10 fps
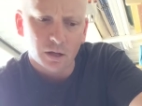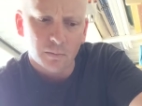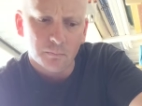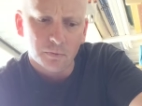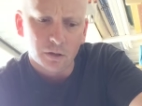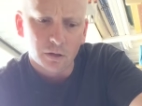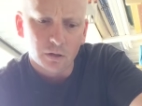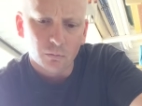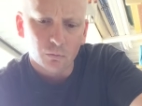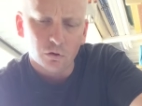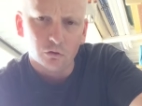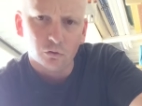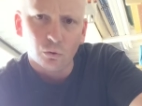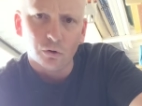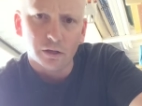We're
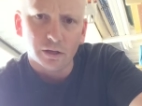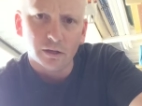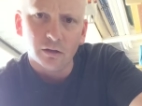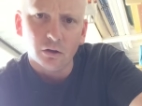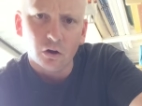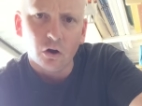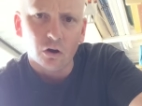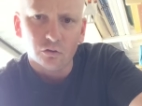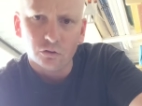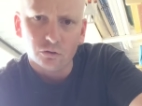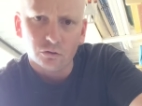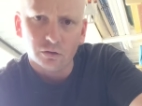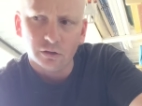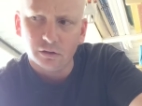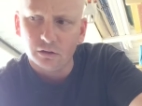not talking hot
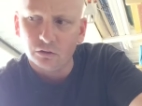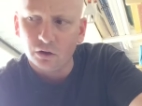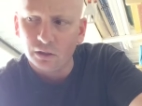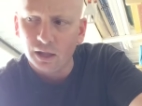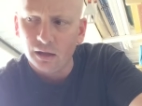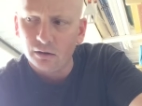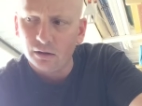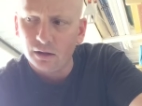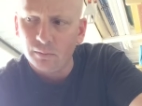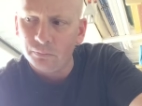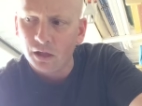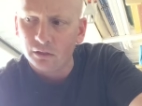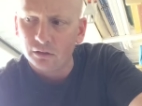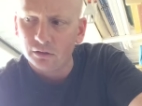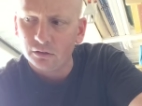or anything like that,
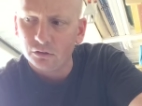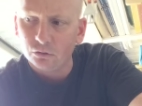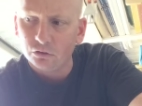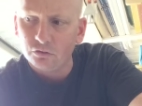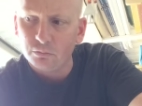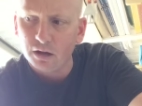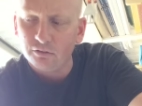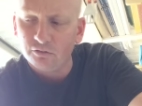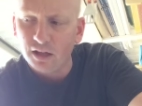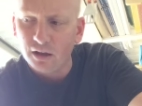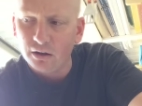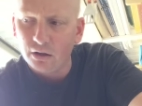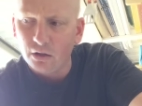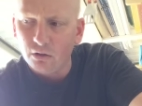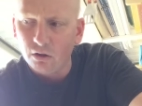nothing sort of above that.
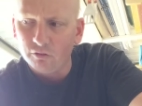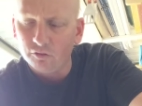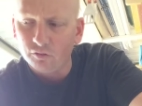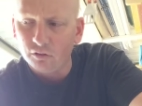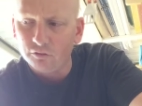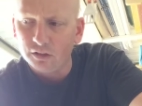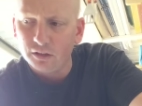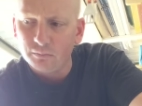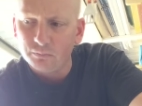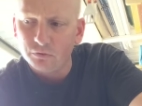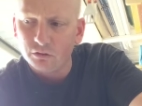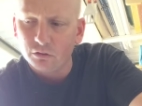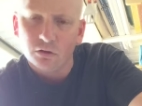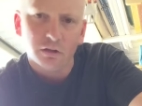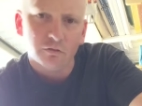I think
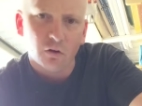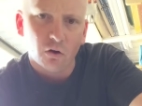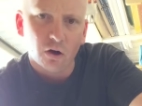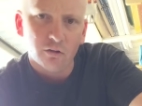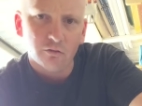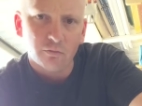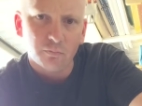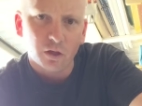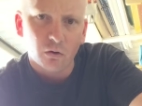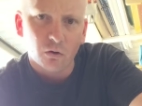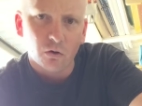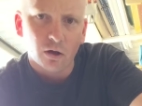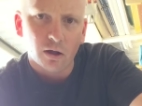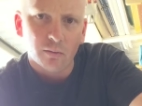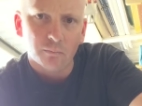35, no
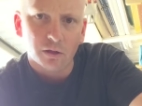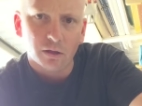higher,